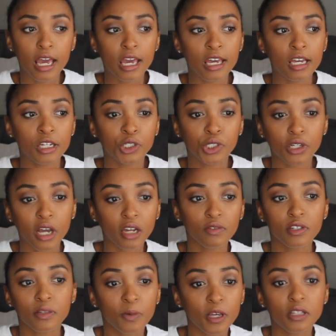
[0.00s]
And she kind
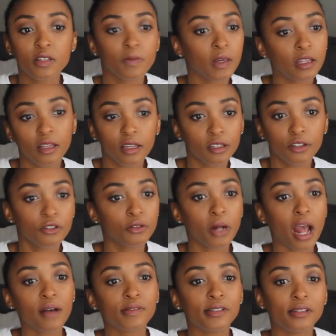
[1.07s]
of explained to me, like, you
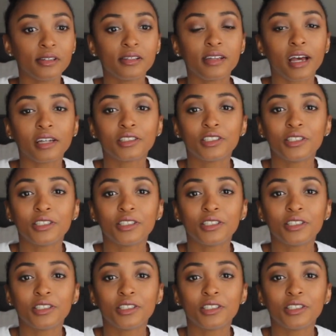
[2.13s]
don't have to do that.